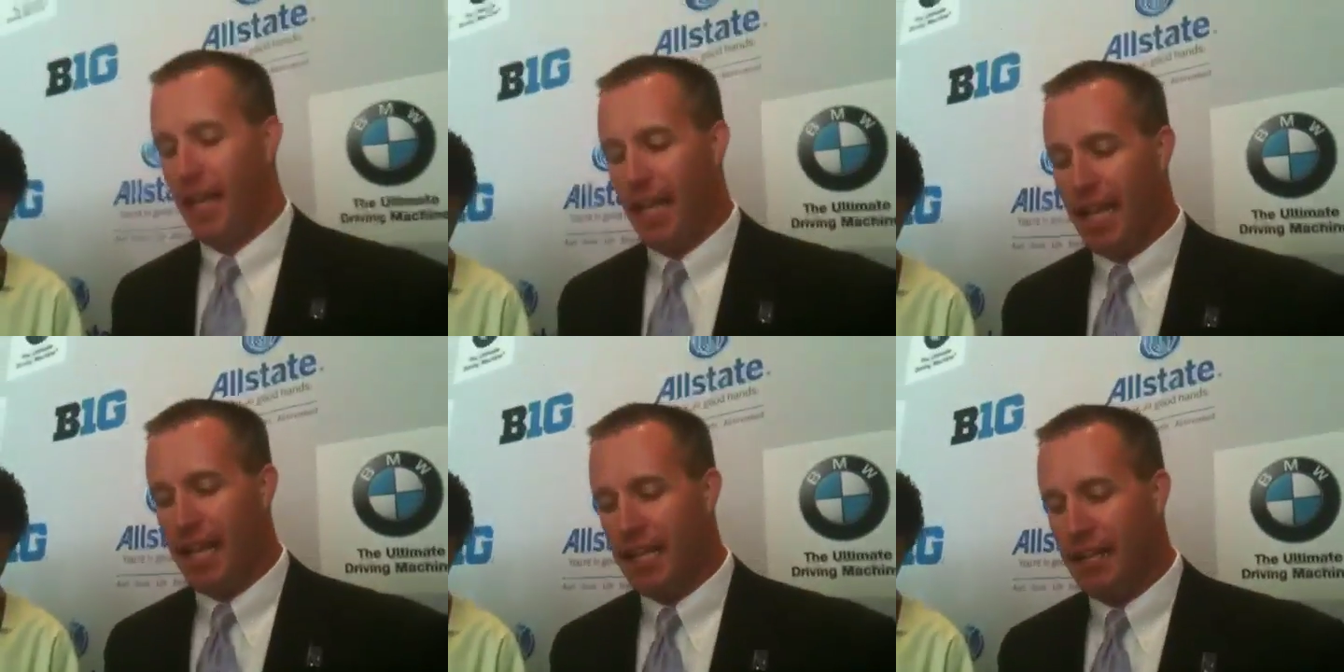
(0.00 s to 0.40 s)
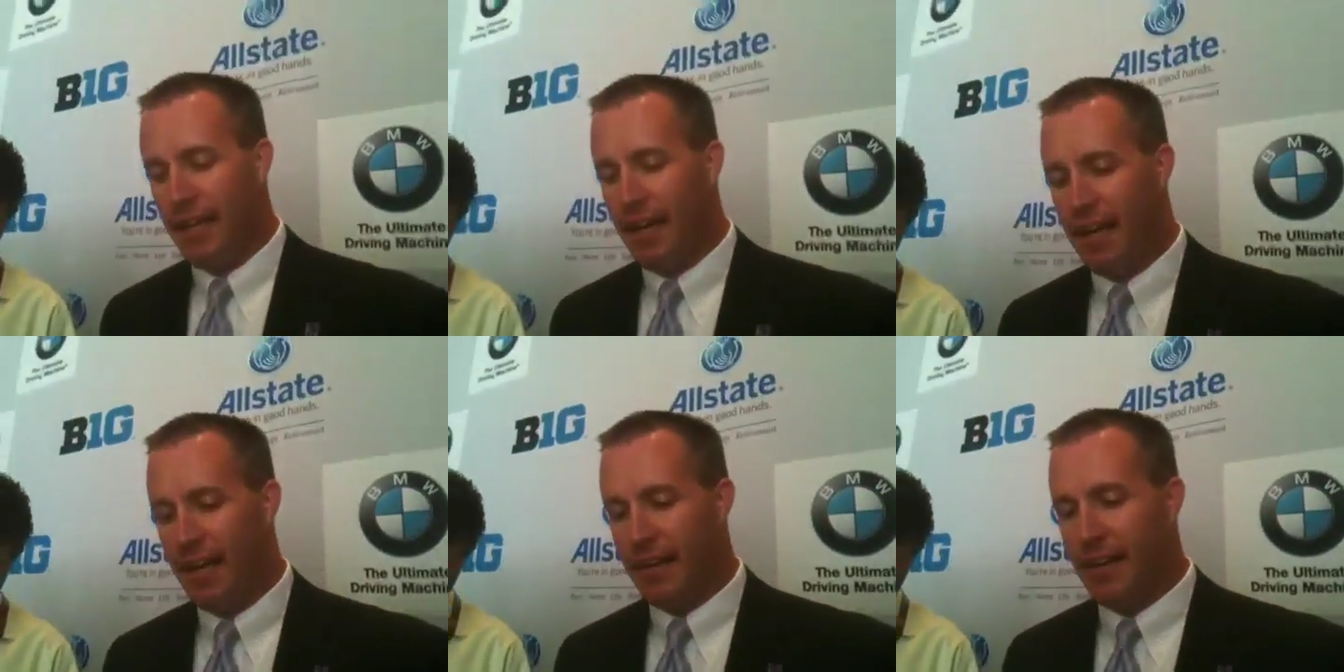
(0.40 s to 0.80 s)
And,
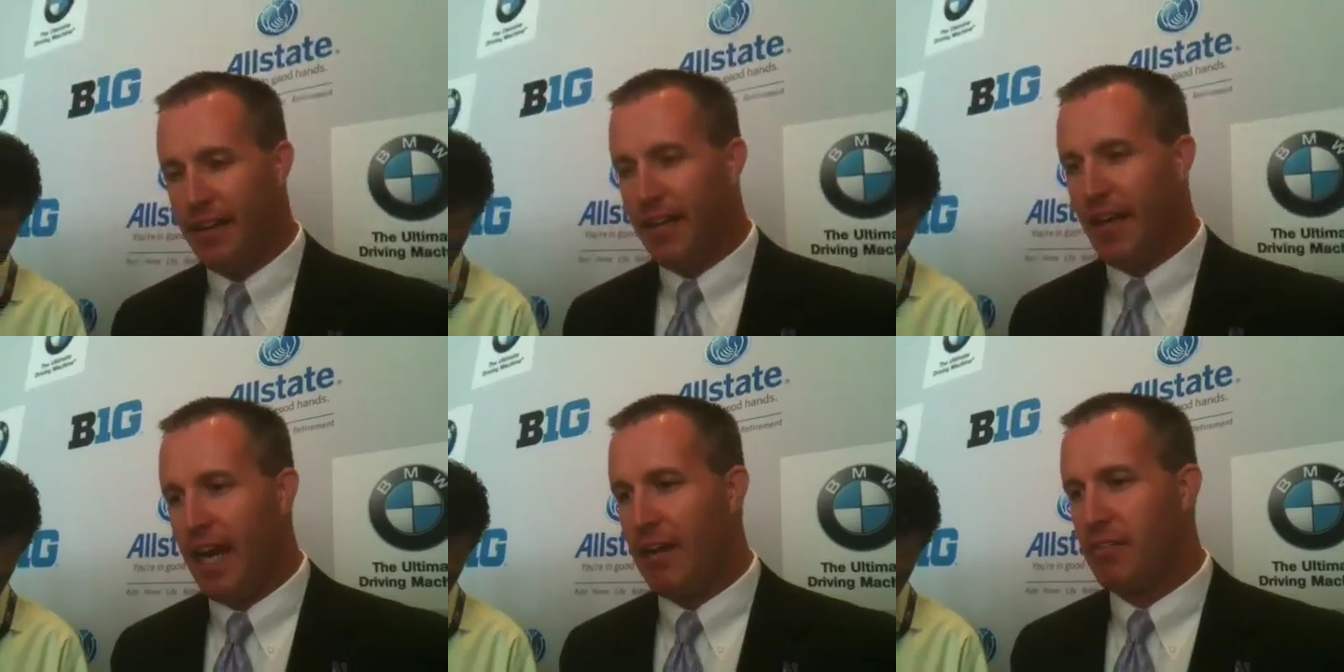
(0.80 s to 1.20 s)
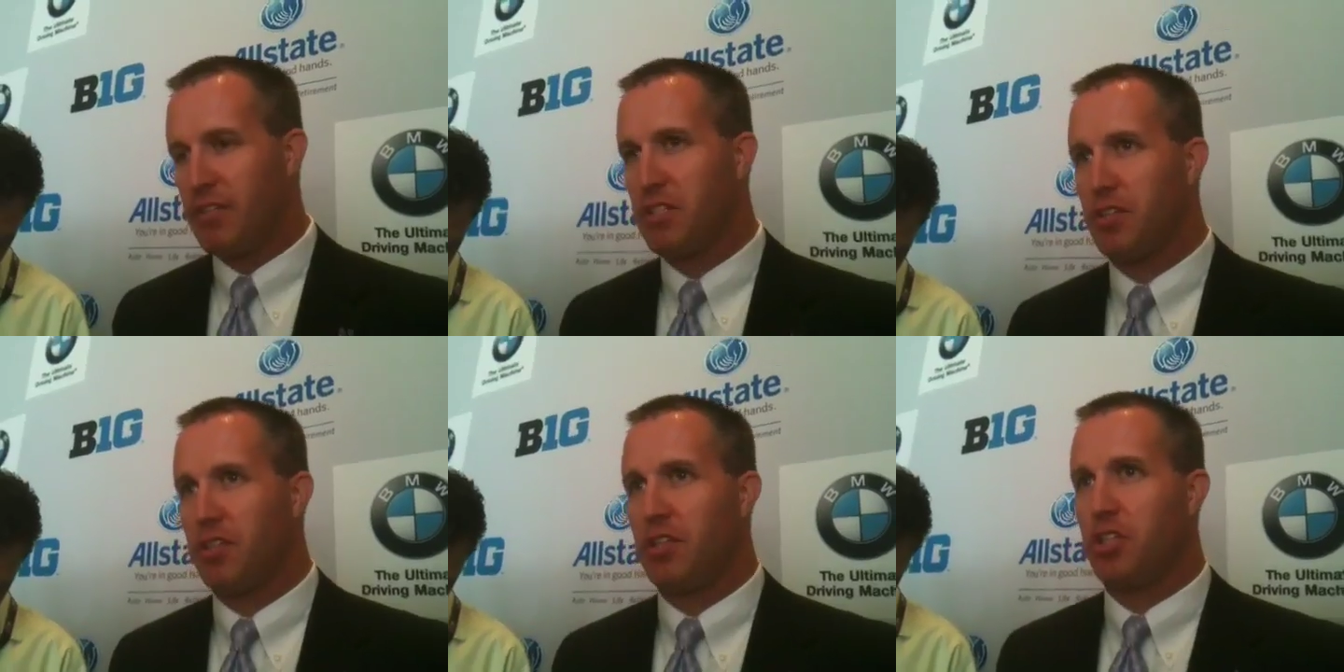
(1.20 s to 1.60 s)
uh, and then
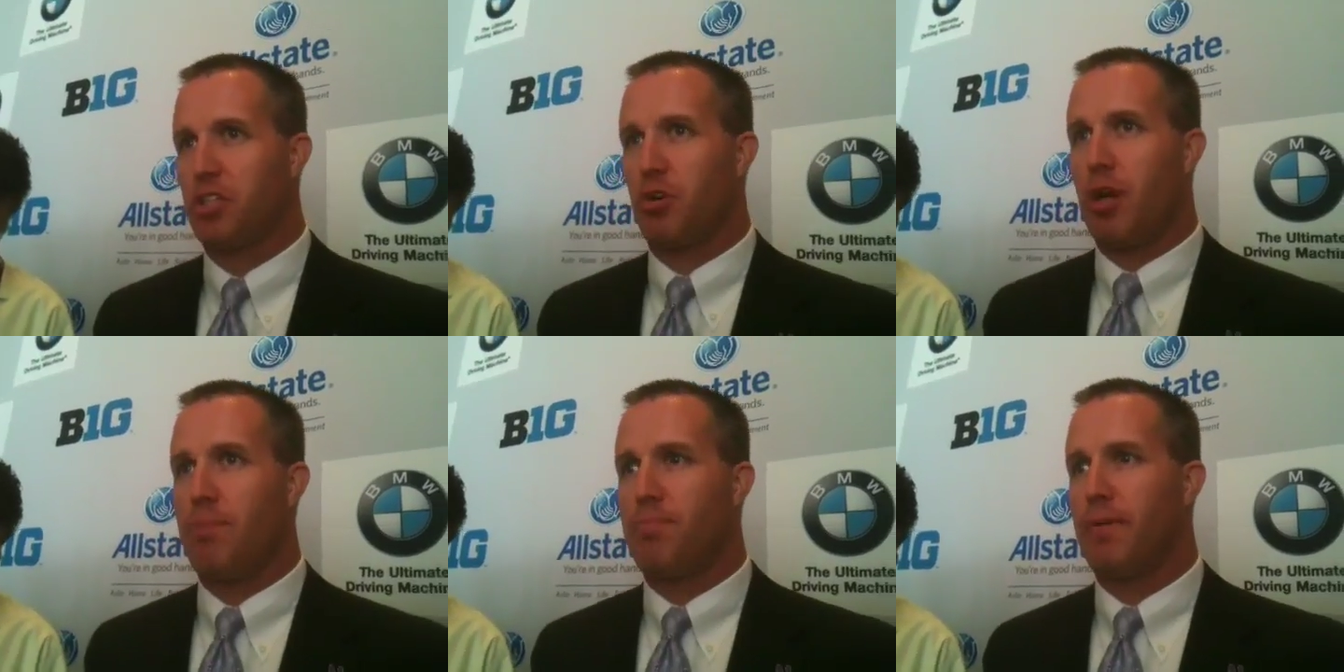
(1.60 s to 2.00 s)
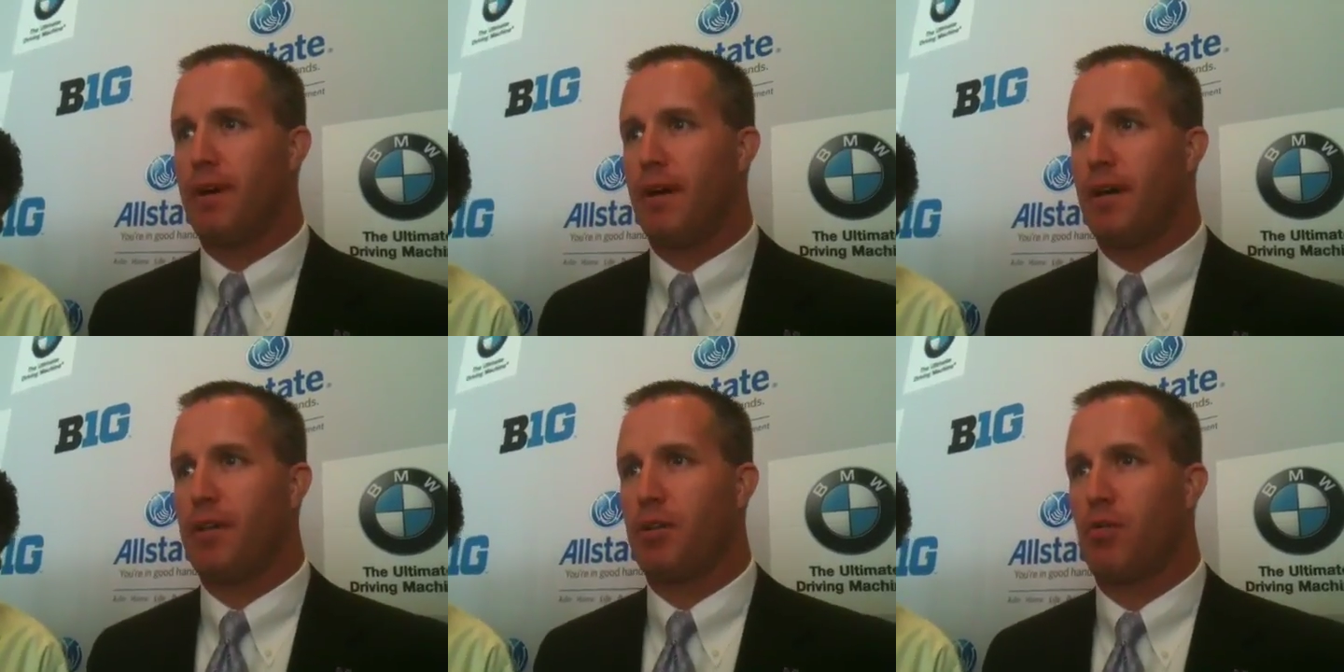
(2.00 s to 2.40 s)
obviously the stripe
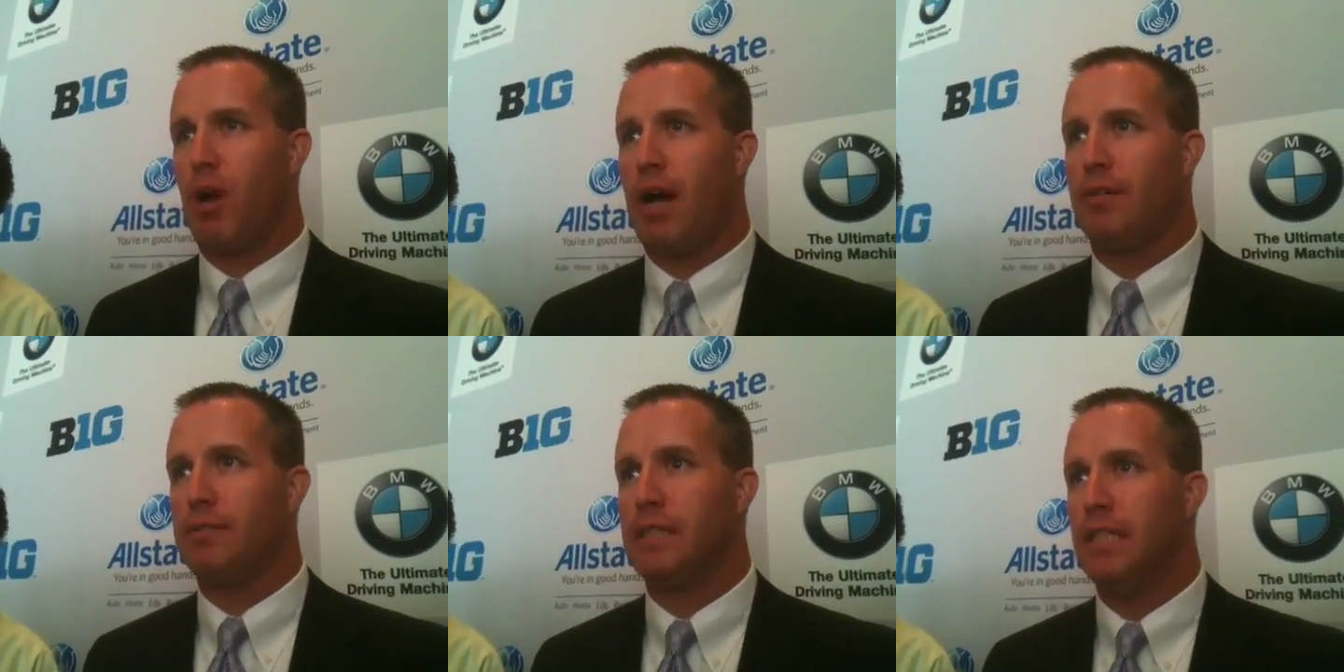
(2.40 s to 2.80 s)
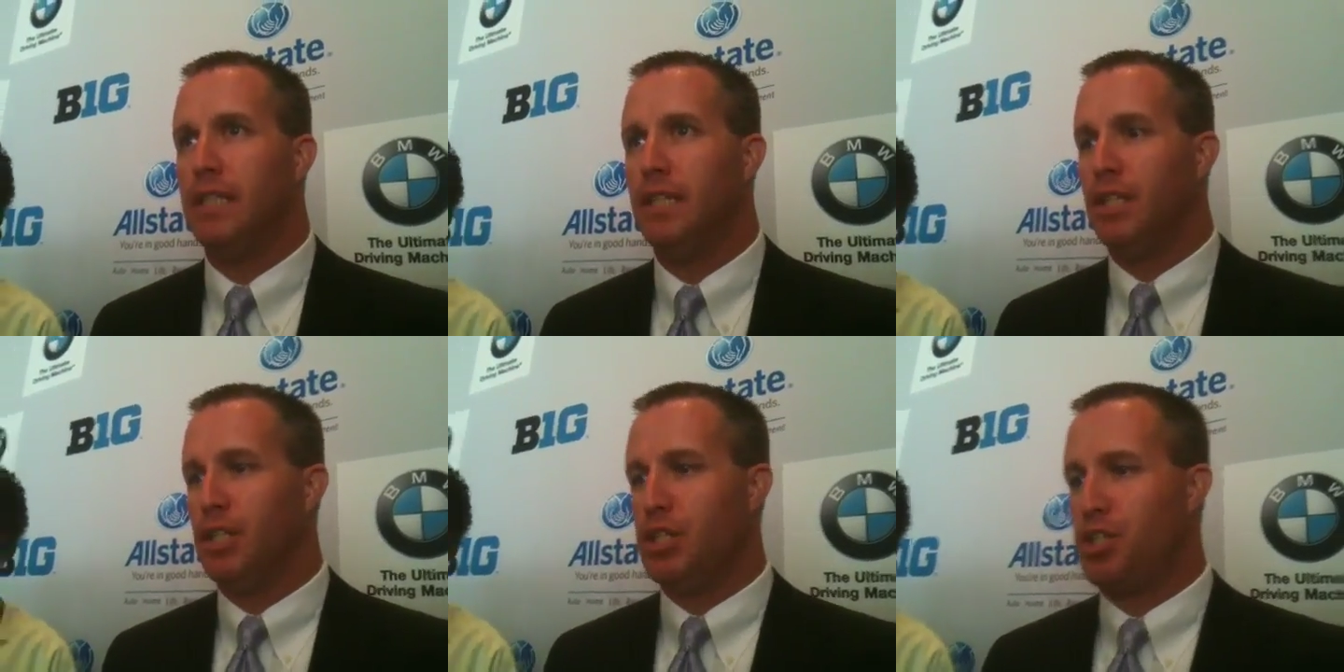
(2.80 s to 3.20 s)
uh, throughout
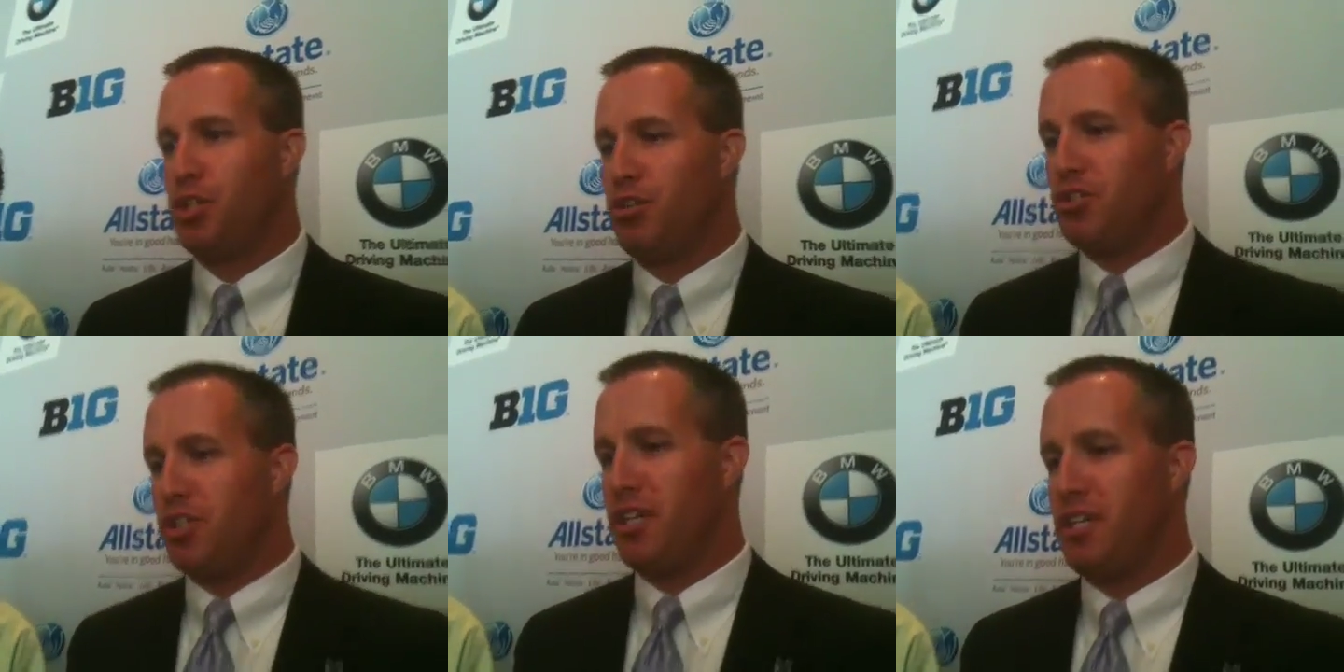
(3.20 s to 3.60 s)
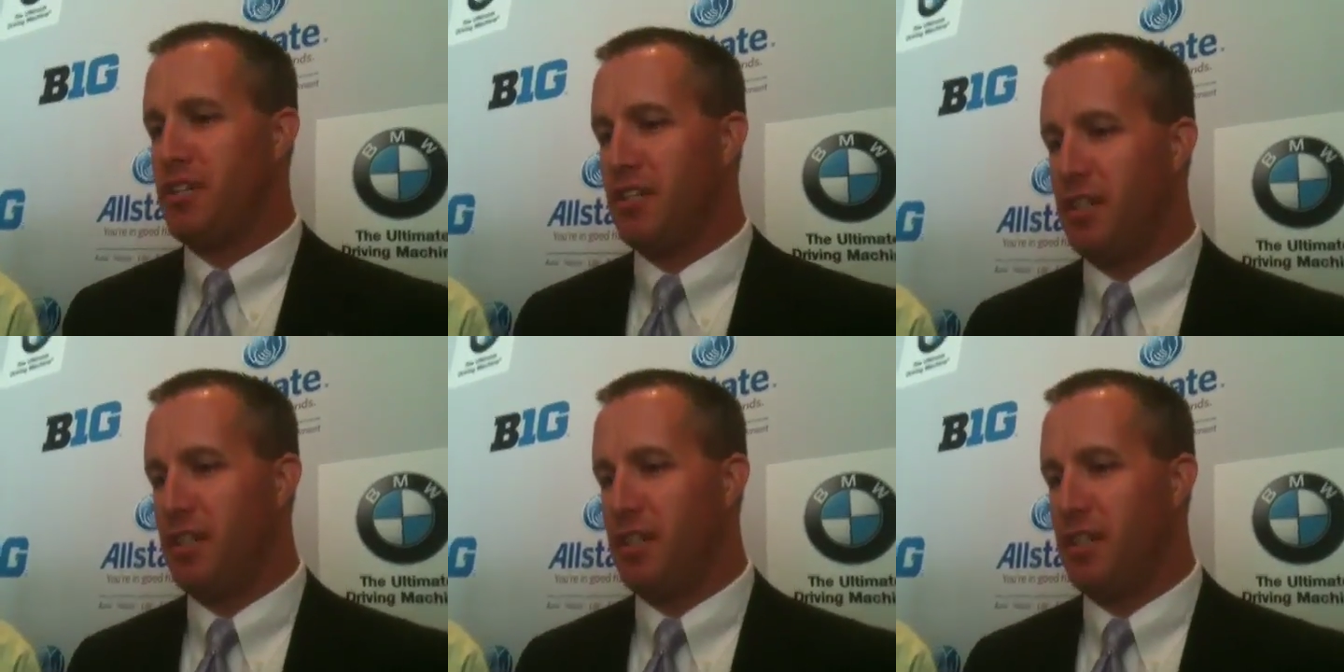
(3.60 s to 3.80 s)
Jersey,